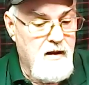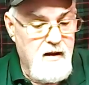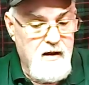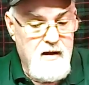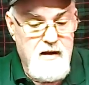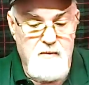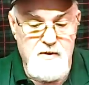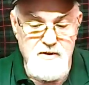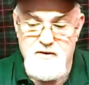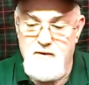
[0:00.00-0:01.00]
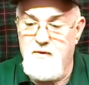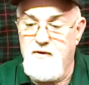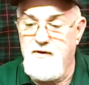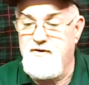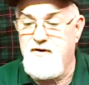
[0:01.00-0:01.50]
I was going to walk
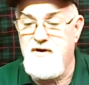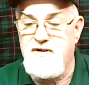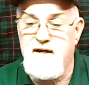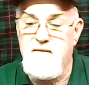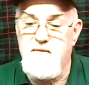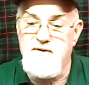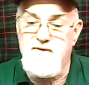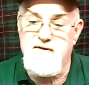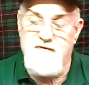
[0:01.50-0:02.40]
the dogs and I was going to